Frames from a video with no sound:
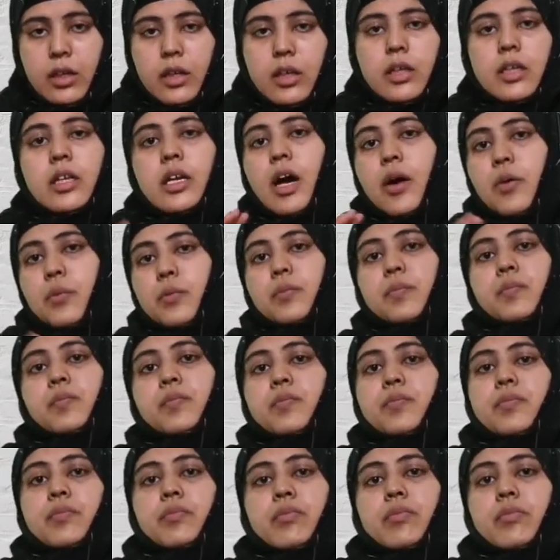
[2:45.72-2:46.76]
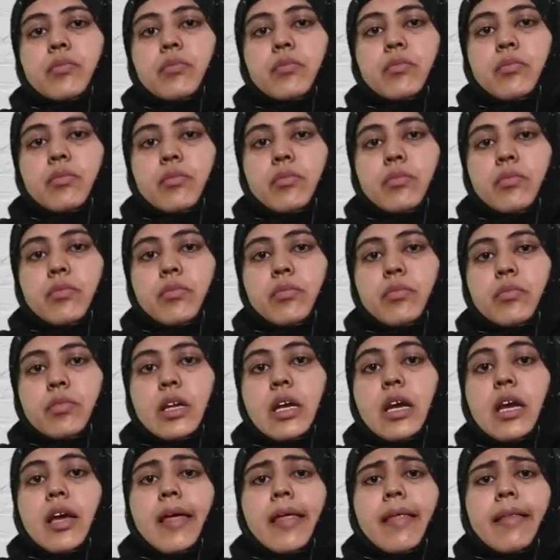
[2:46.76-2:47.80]
Now,
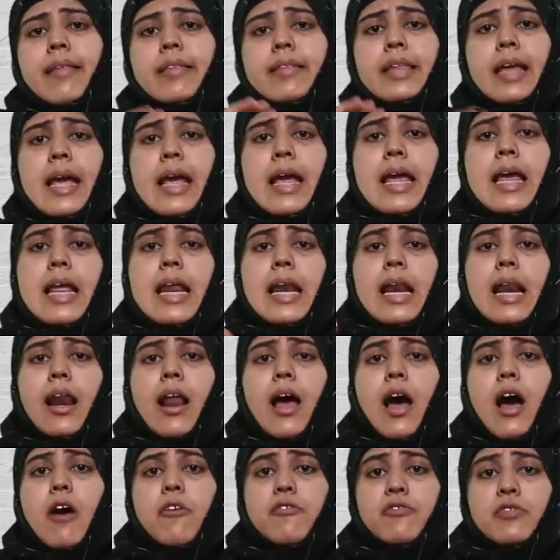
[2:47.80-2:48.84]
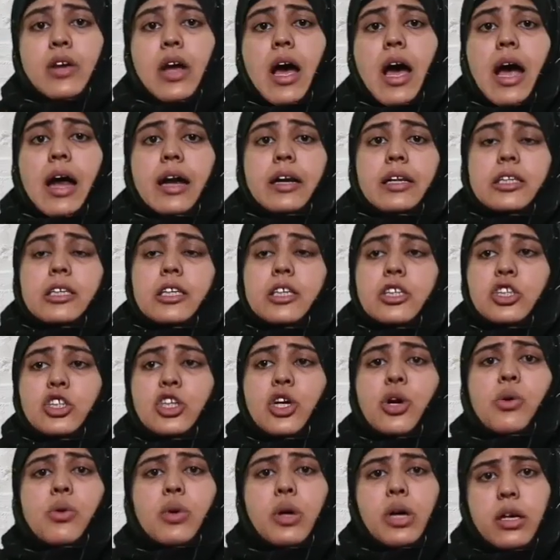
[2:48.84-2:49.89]
they laughed at the
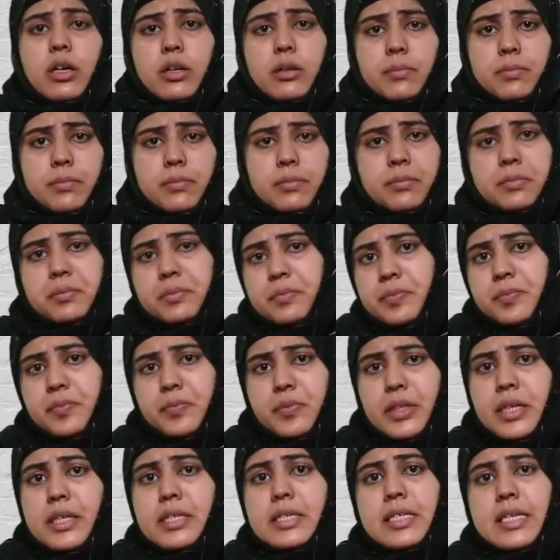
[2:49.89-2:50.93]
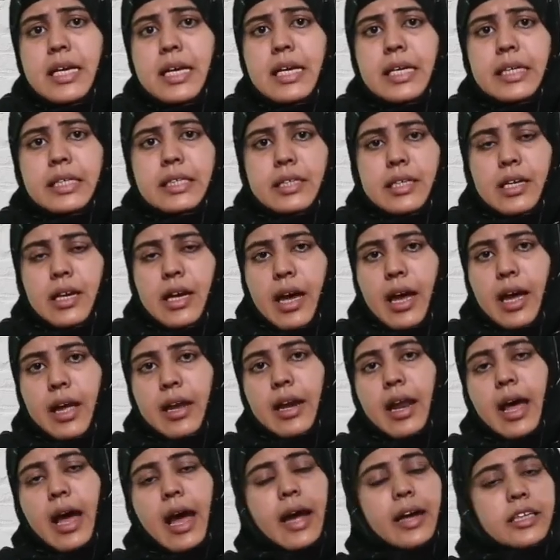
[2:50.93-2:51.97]
joker. This is an
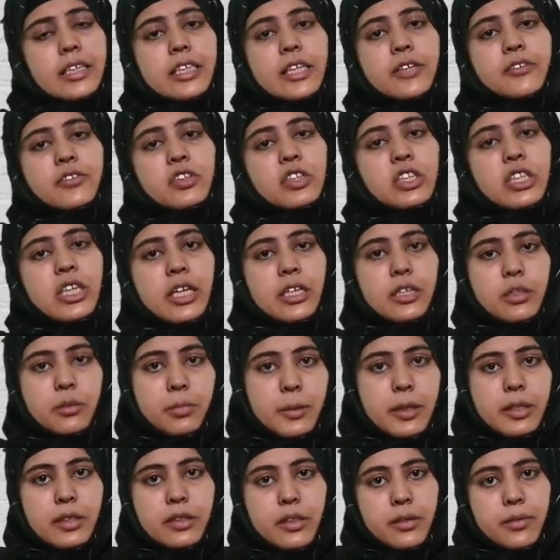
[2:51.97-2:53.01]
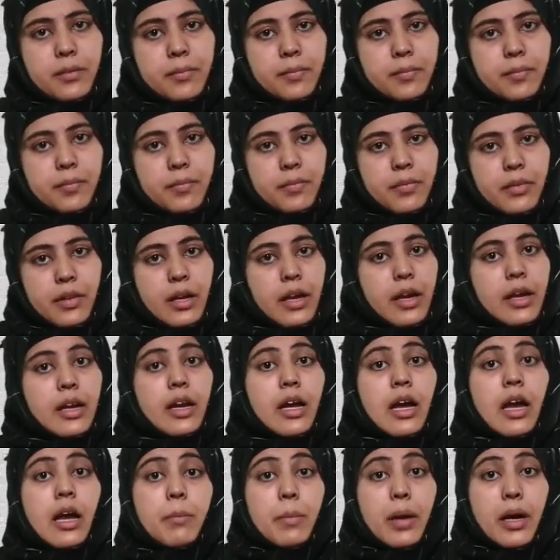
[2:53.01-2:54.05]
active statement and
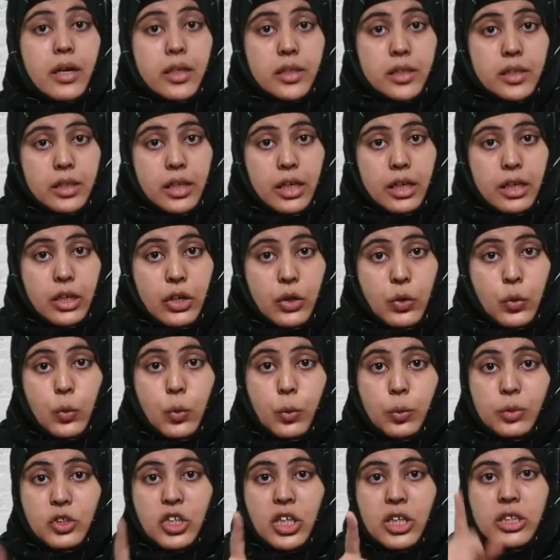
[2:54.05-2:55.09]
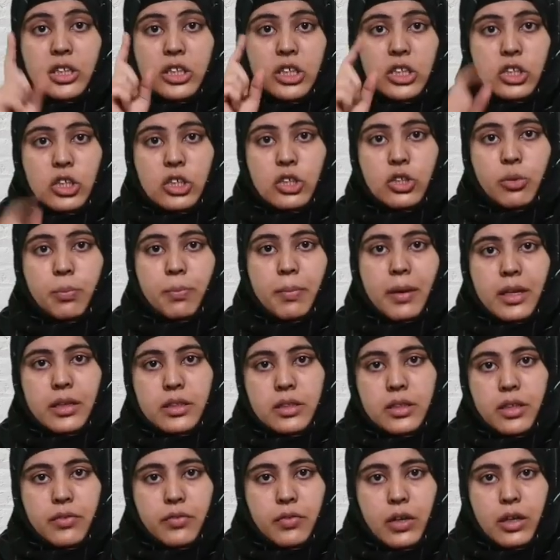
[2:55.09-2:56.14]
I am asking you, change it into
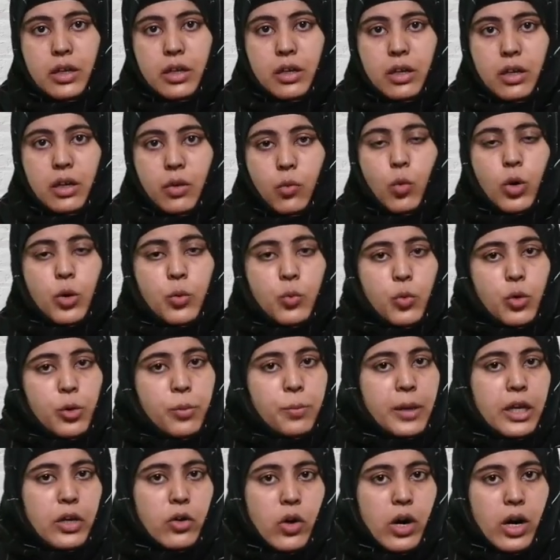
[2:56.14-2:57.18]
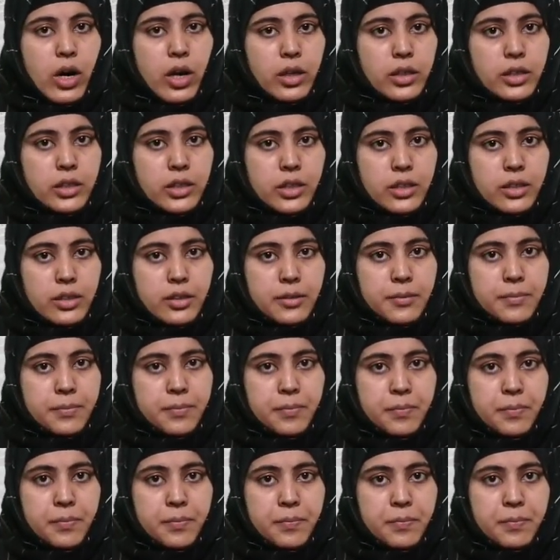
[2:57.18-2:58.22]
passive. What would be your answer?
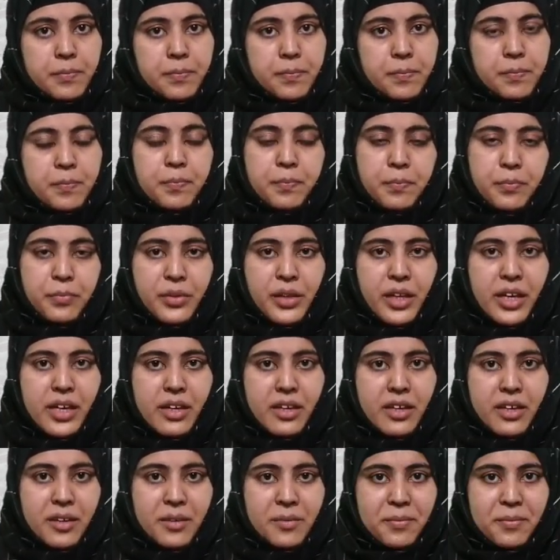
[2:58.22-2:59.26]
Think.